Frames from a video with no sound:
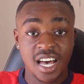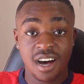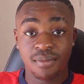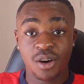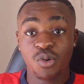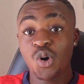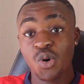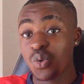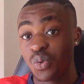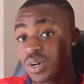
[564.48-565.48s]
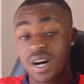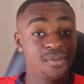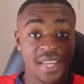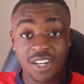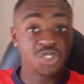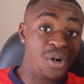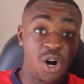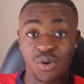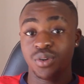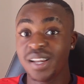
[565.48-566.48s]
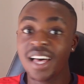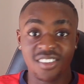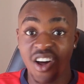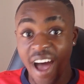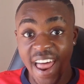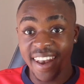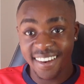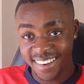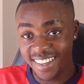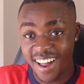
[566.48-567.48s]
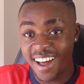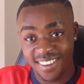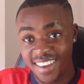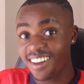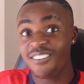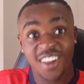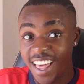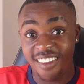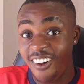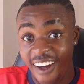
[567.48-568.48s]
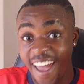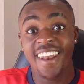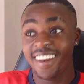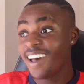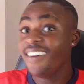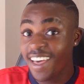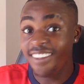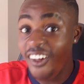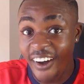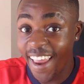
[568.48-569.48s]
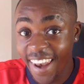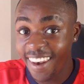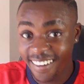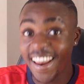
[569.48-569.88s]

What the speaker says: I'm like, whoa, calm down, Jamal. Pull out the 9. You know what I mean? I pull out the 9. I pull out the 9.